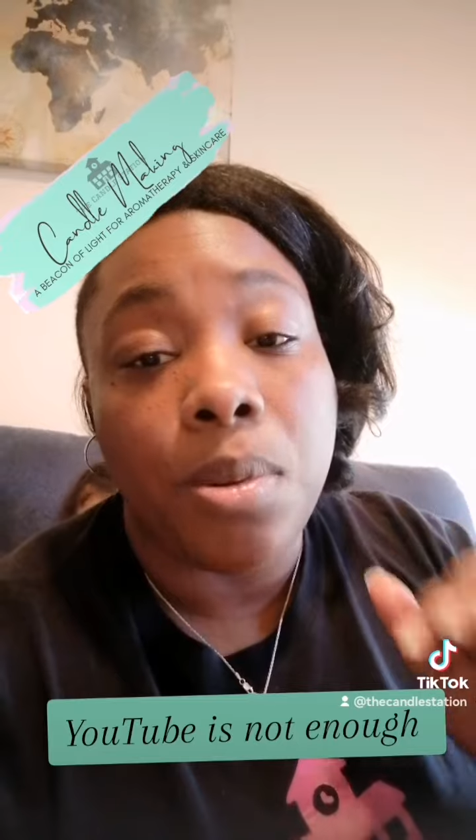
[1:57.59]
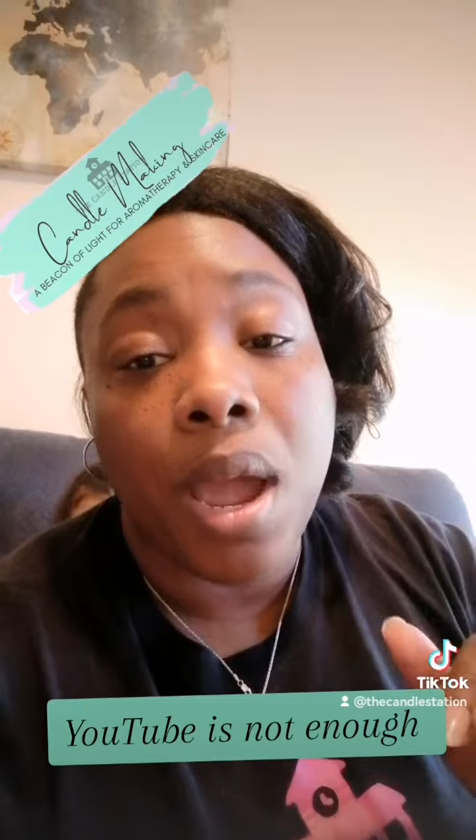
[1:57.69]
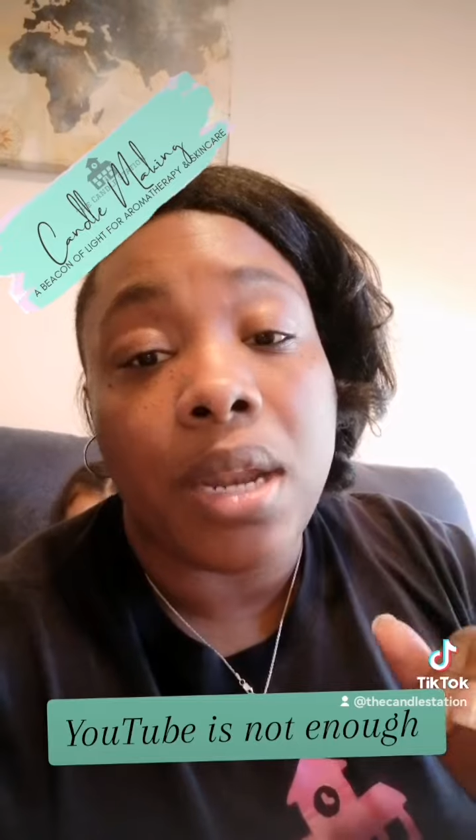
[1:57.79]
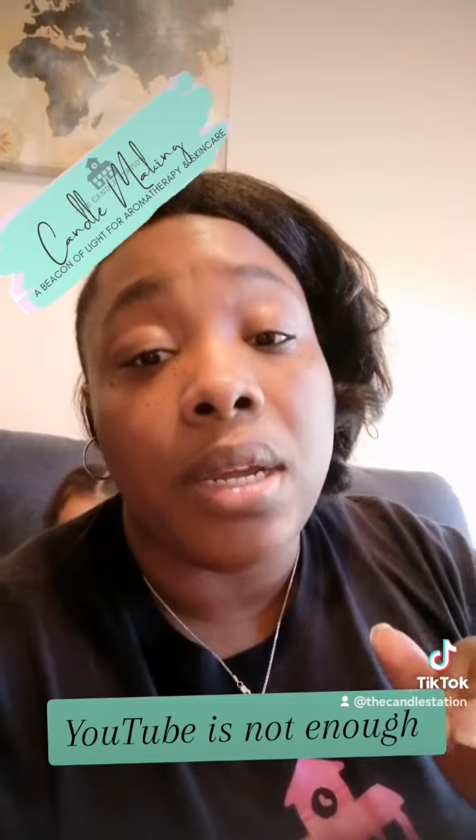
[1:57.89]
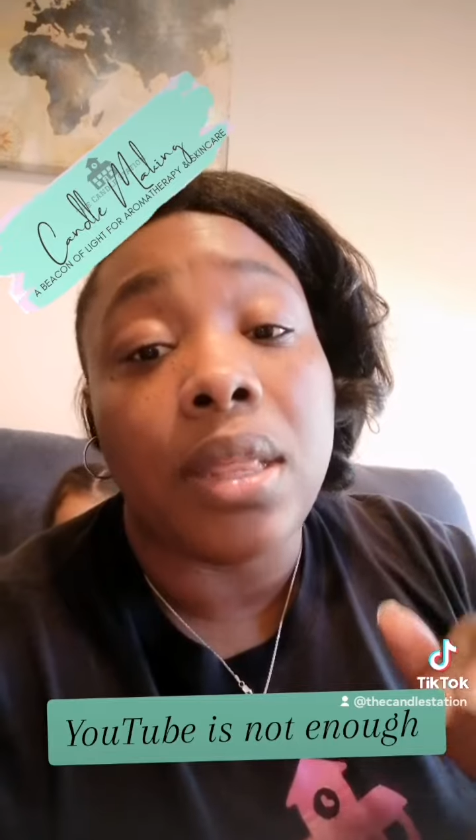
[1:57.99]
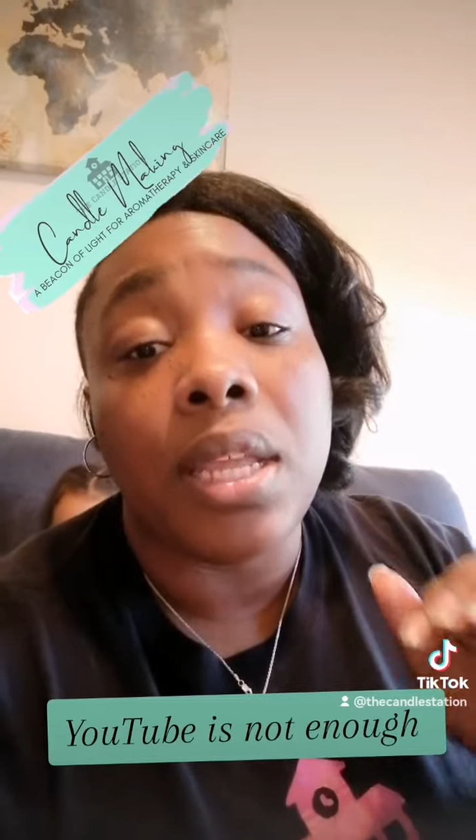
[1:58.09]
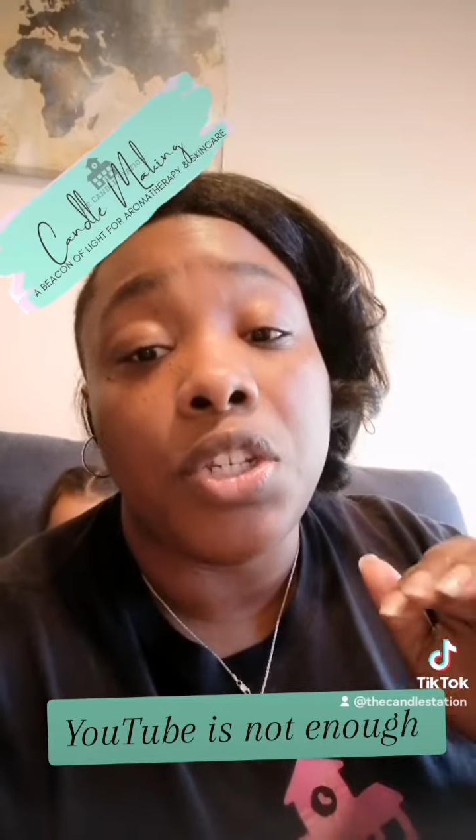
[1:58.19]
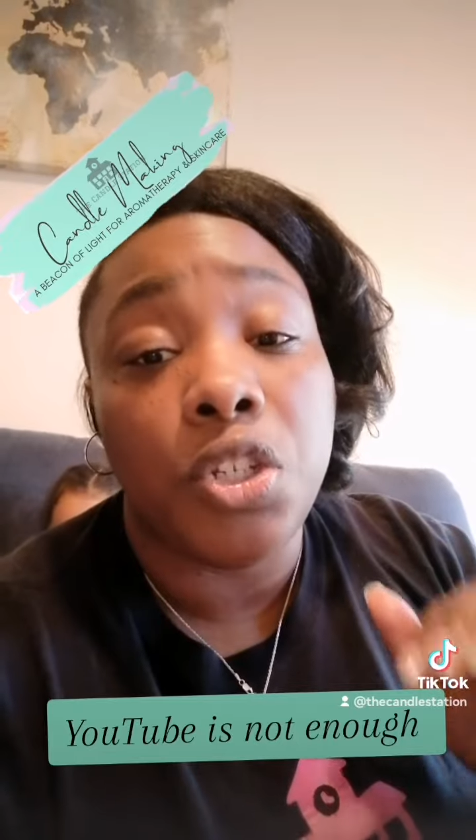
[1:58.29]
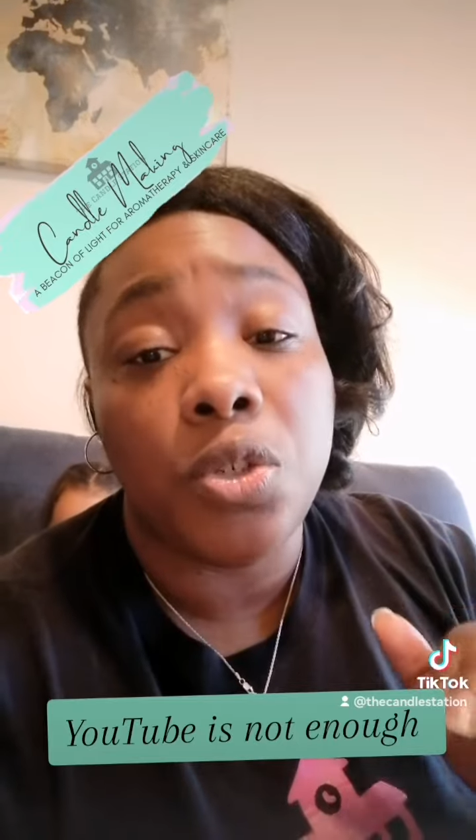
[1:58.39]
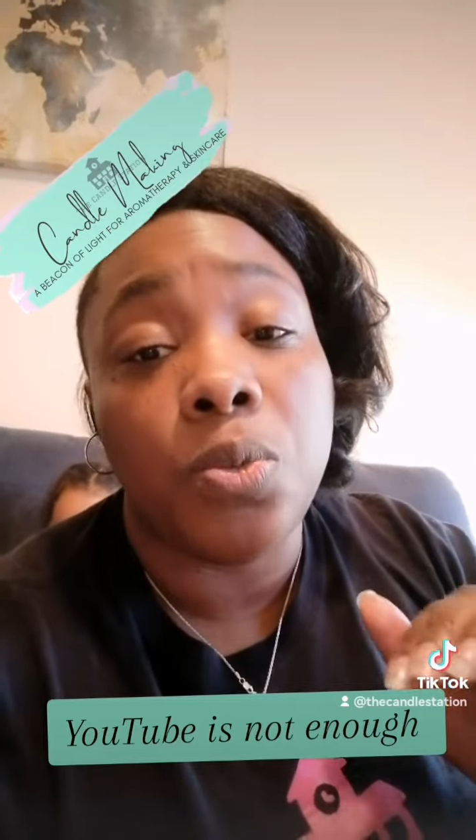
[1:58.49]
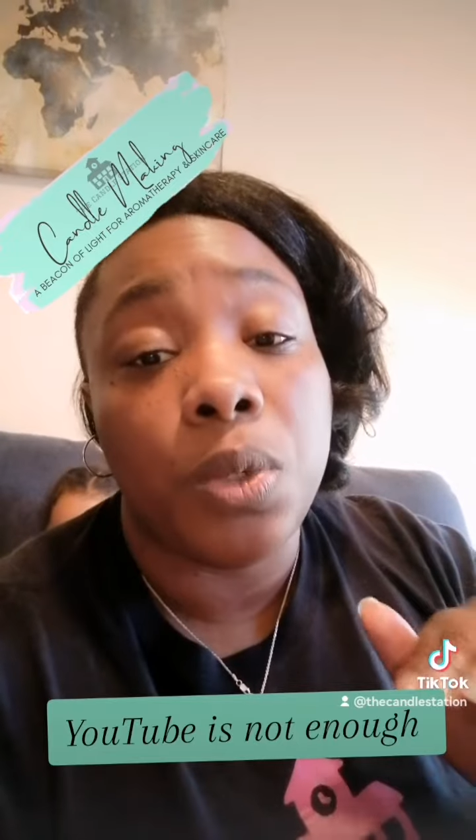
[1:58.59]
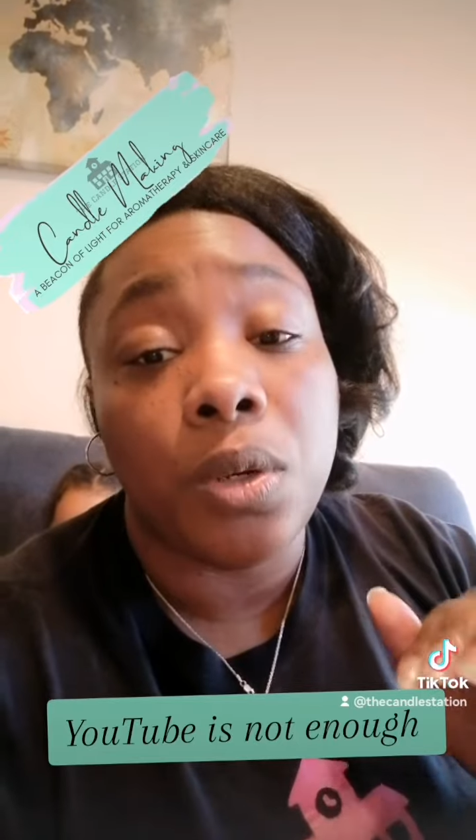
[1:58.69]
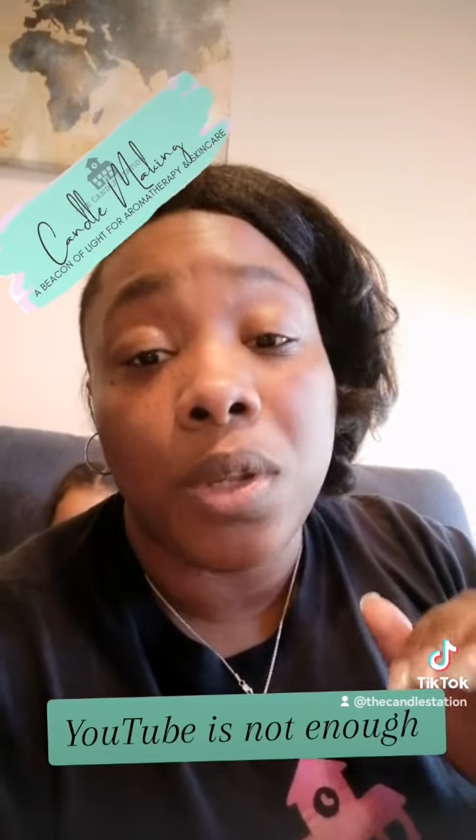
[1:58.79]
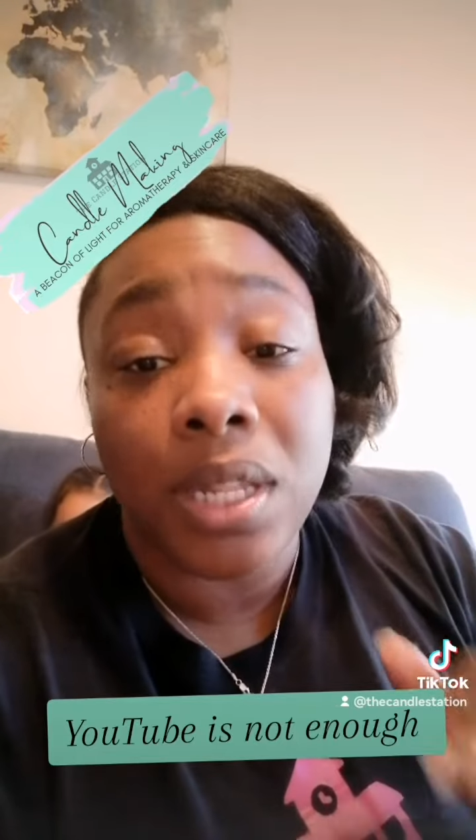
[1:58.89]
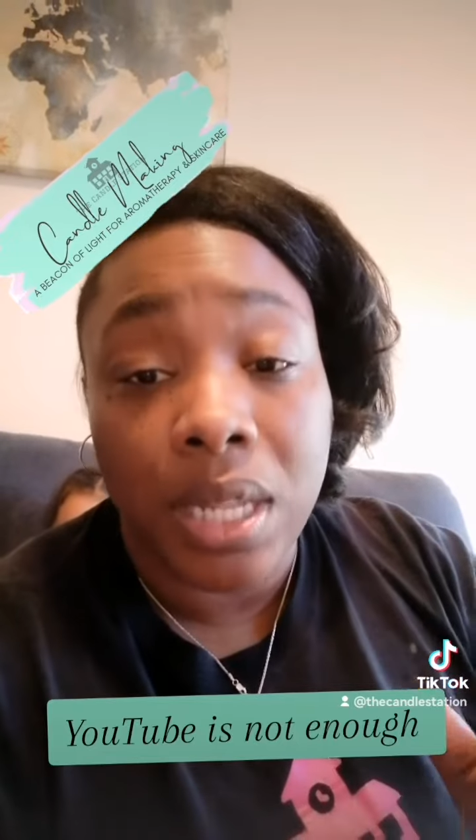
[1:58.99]
a product that you
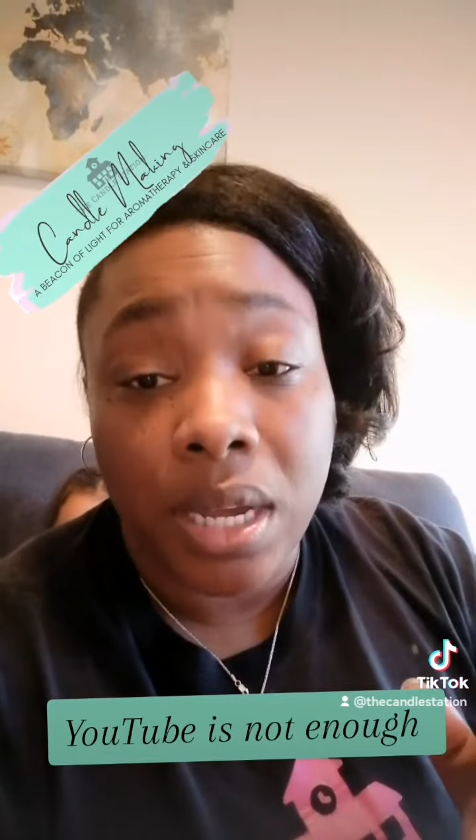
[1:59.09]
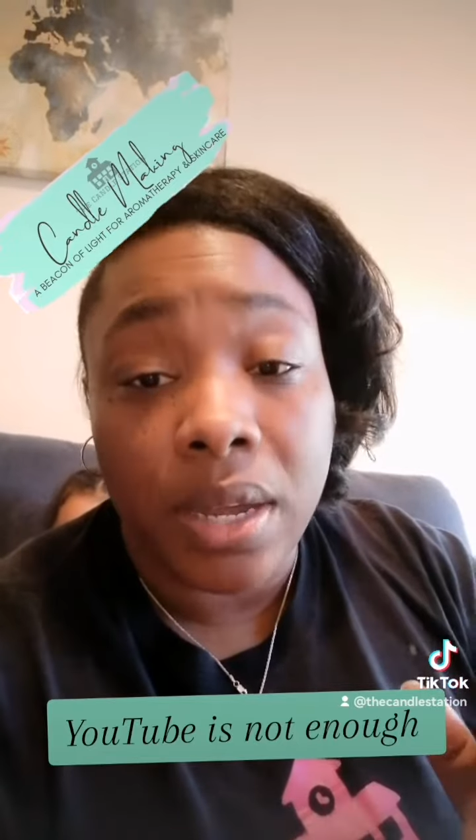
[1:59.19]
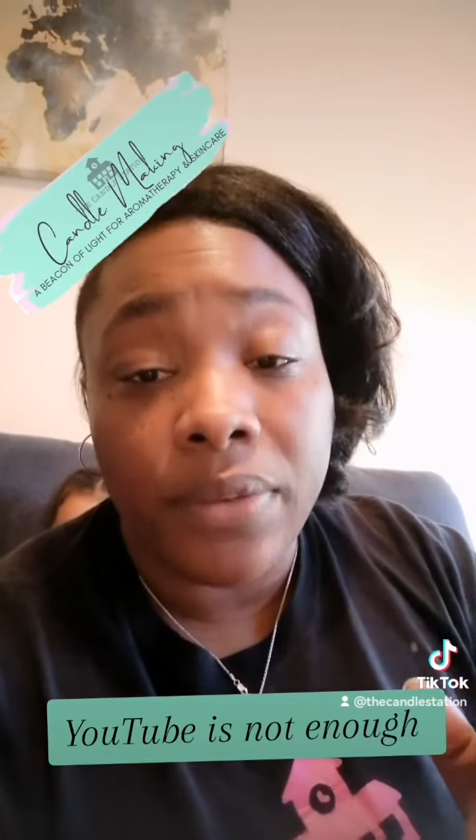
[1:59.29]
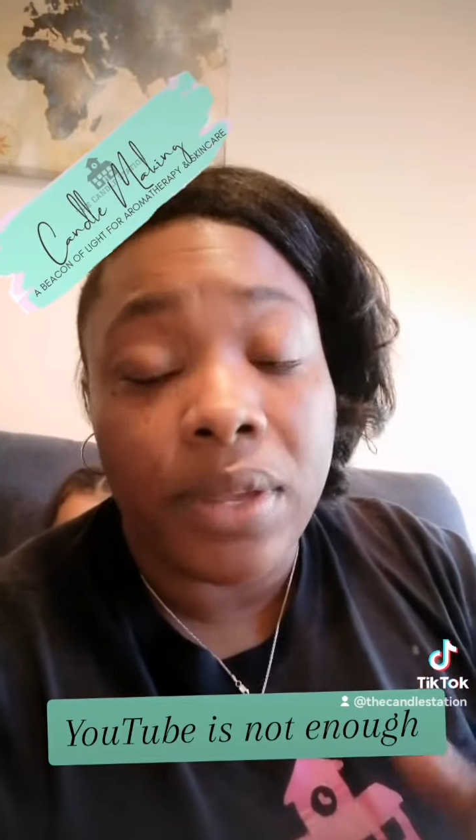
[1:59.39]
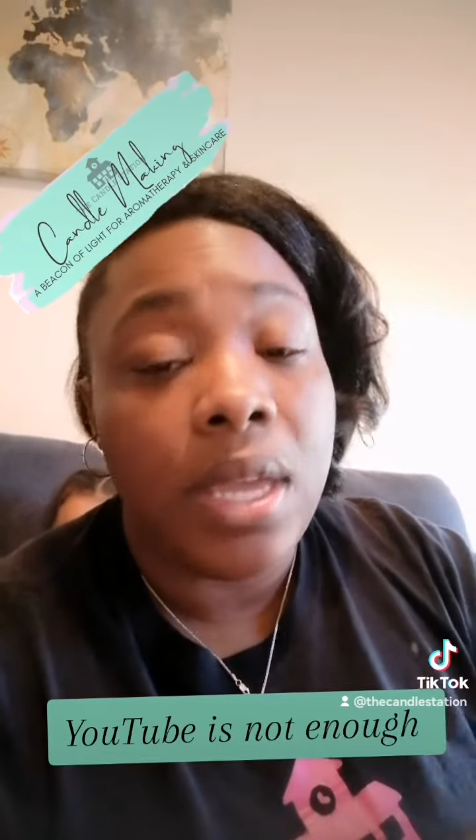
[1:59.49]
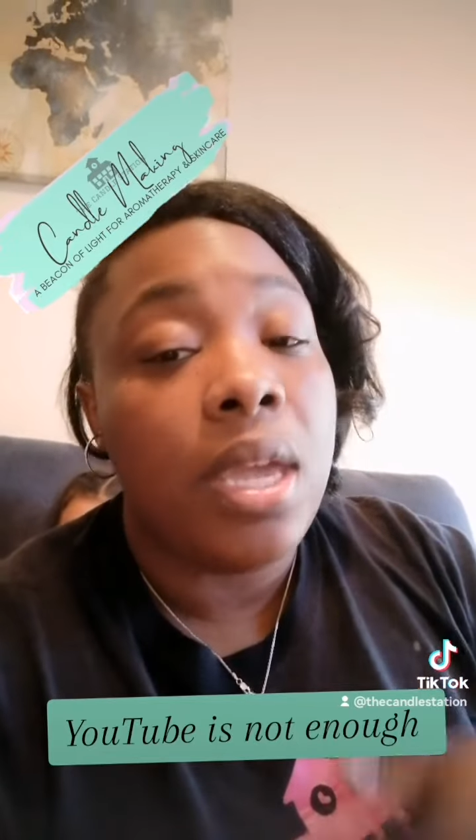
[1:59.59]
will love.